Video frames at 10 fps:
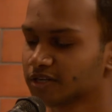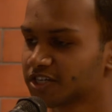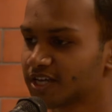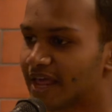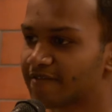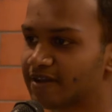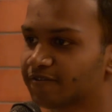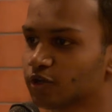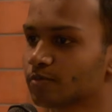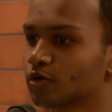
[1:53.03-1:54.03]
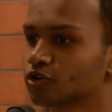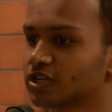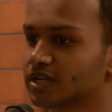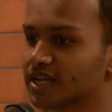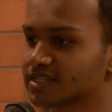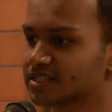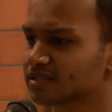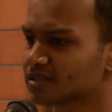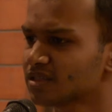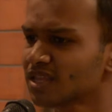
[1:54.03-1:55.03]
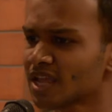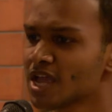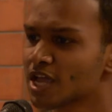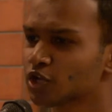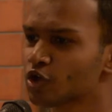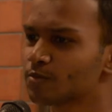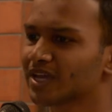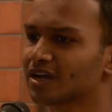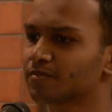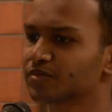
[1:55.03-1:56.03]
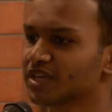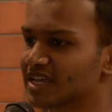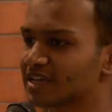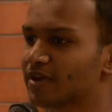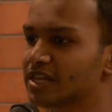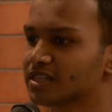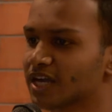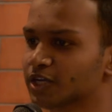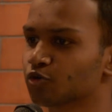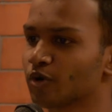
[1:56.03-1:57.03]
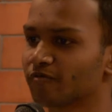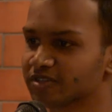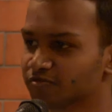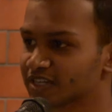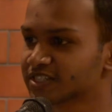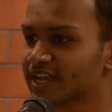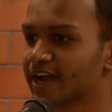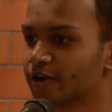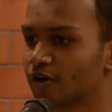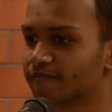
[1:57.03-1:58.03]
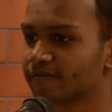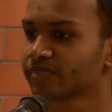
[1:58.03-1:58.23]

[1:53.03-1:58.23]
She'll have left you emotionless. You'll become the evil that you were scared of,